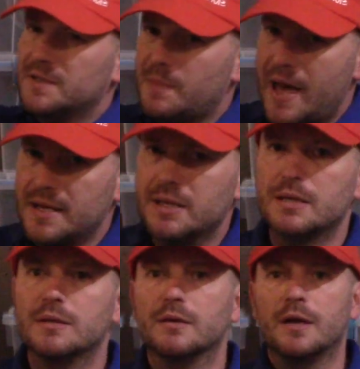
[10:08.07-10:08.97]
it's Paddock.
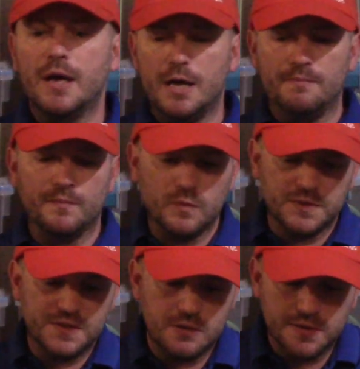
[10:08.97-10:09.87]
It was
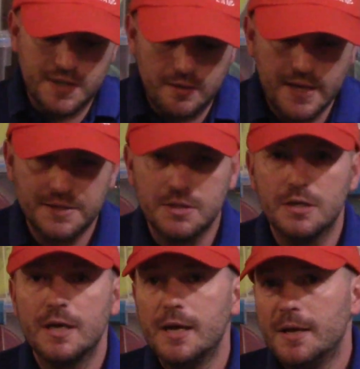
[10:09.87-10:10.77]
a Secret Santa last year.